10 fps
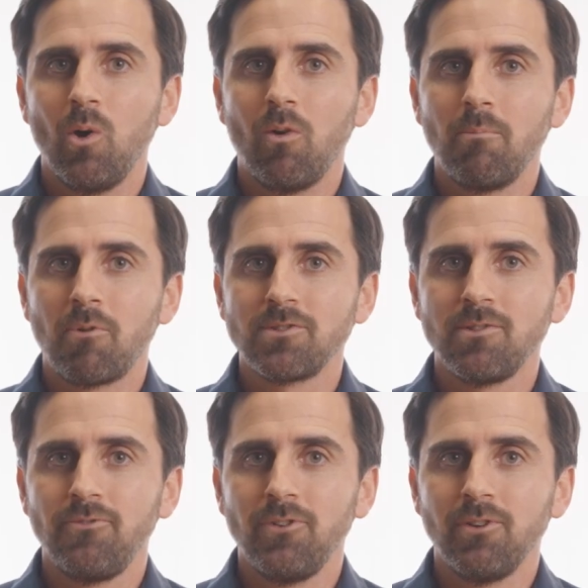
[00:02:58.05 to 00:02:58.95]
1
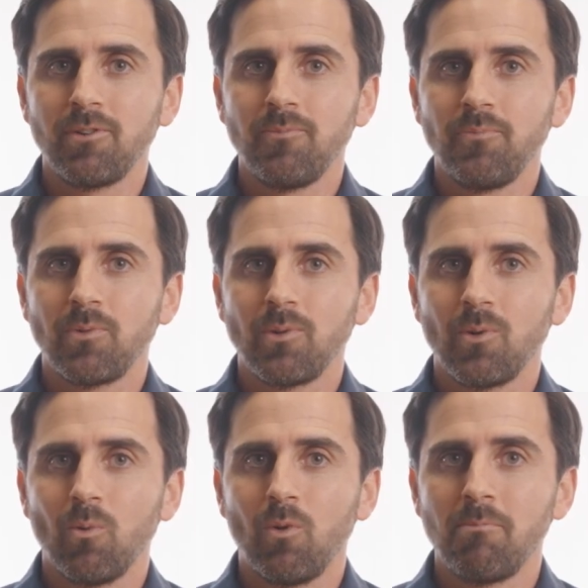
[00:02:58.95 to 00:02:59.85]
person filling,
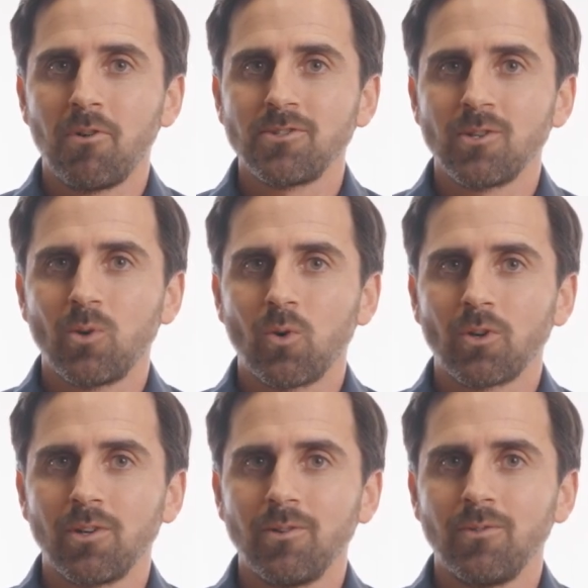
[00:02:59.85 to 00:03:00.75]
1 person
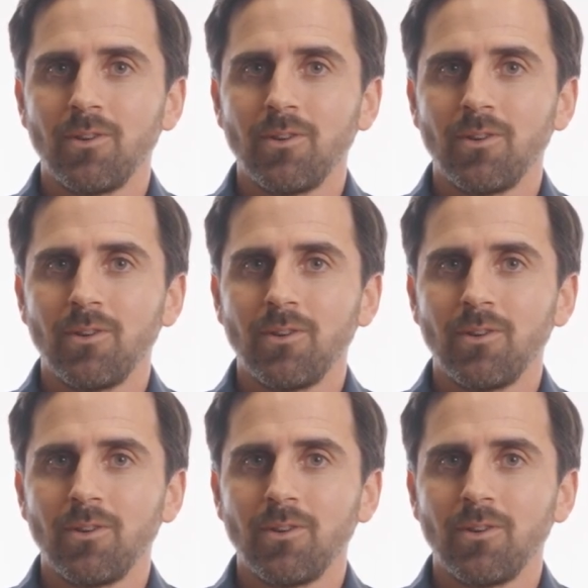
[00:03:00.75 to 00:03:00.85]
corking,